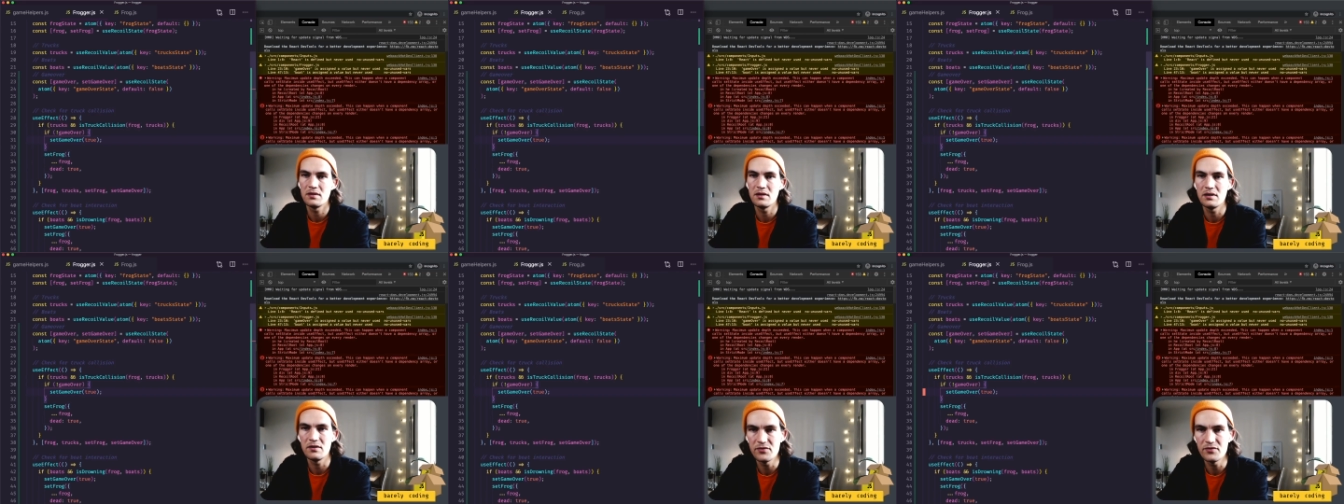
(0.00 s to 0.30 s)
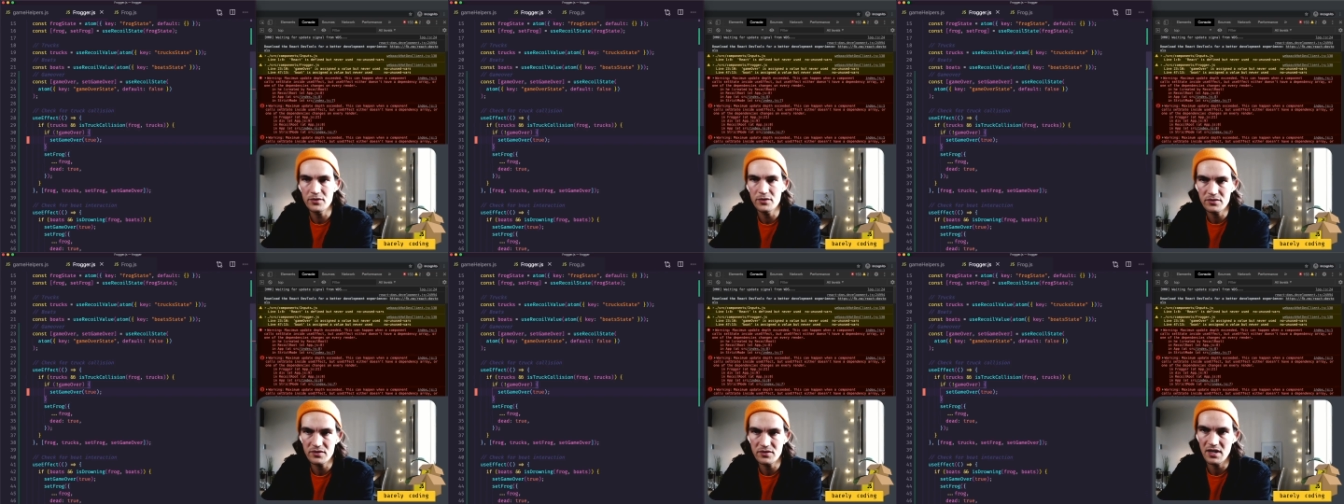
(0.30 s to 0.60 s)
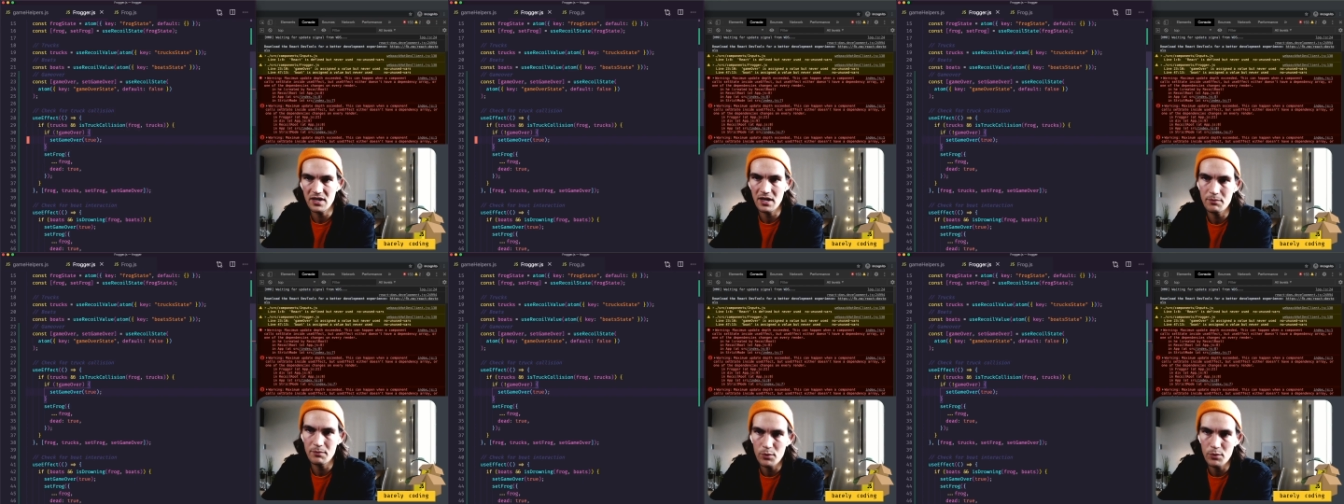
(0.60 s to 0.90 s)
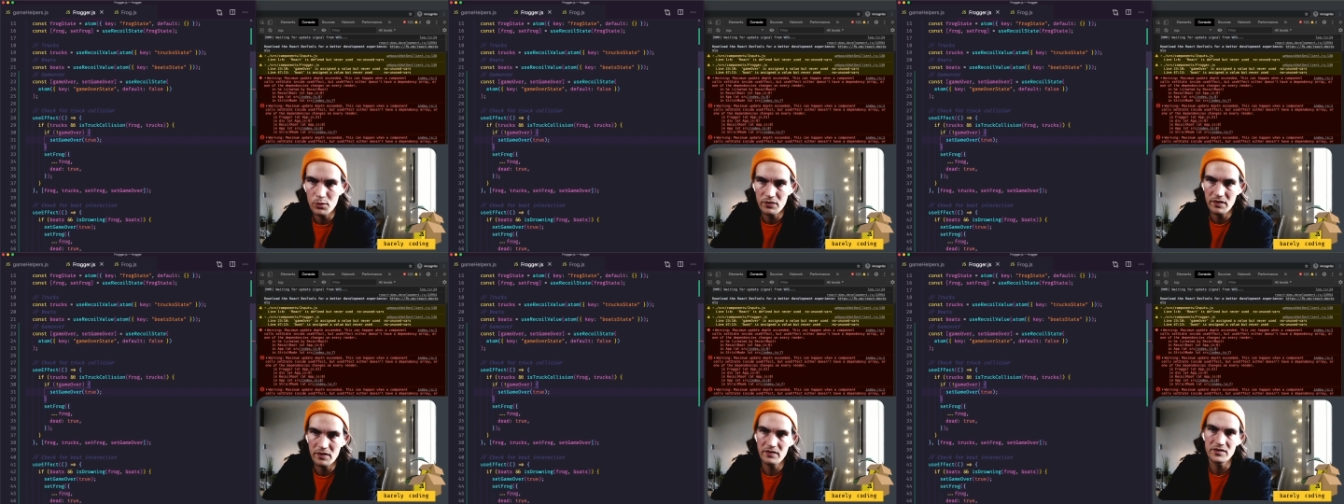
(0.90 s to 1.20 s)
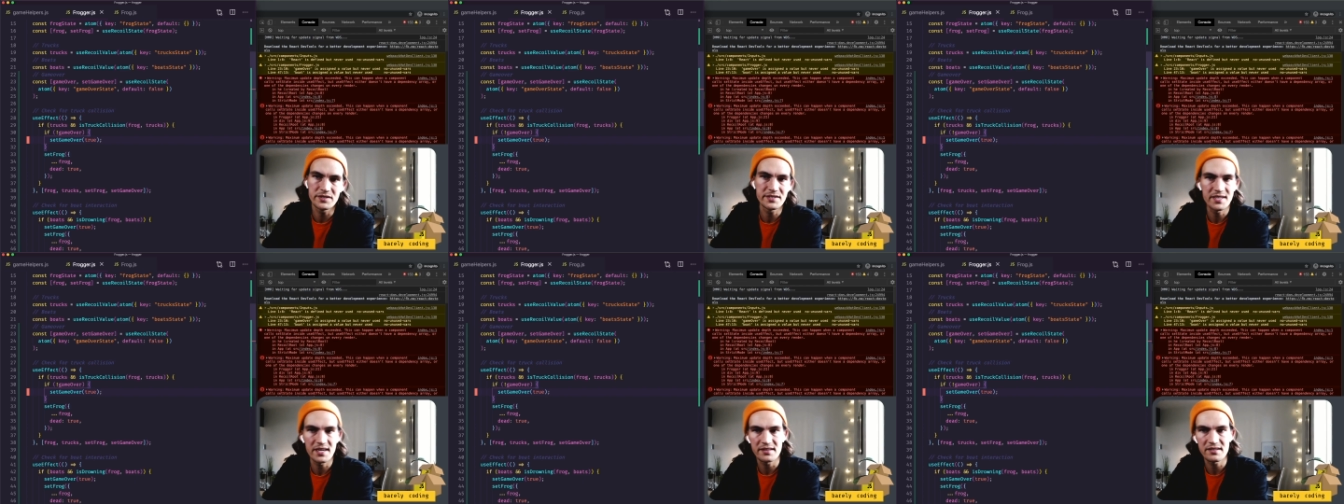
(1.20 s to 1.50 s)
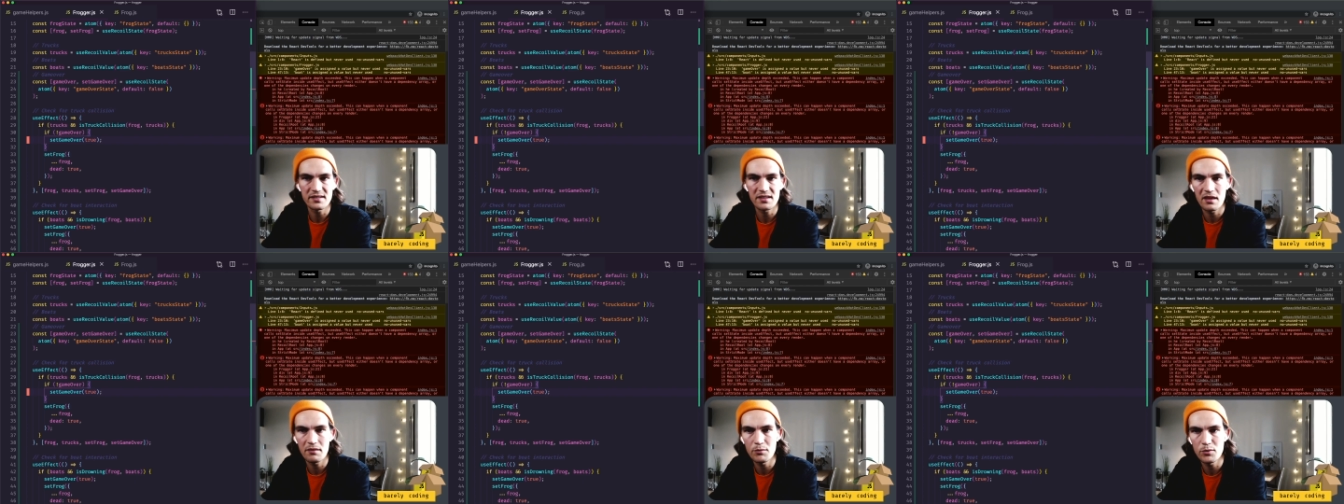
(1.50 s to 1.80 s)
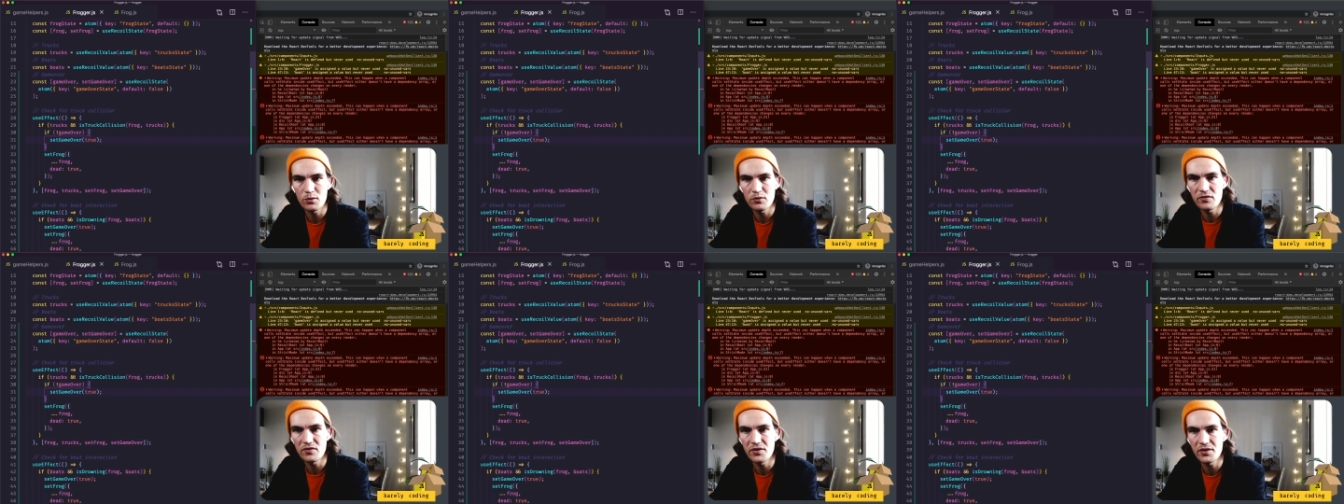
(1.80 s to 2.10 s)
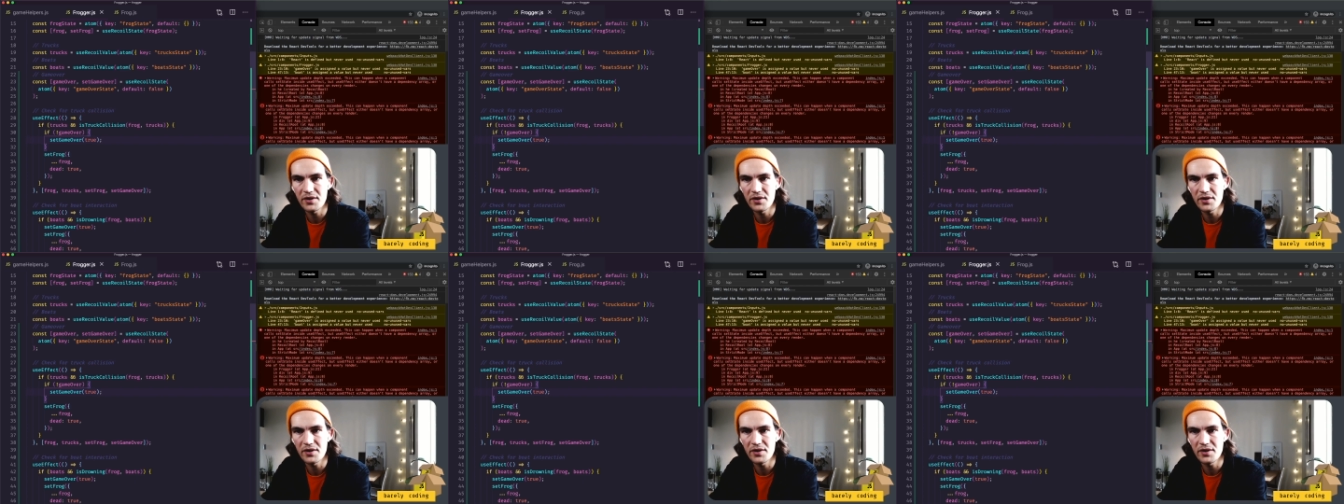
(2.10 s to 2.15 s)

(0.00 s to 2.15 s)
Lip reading: if not game over, we set game over,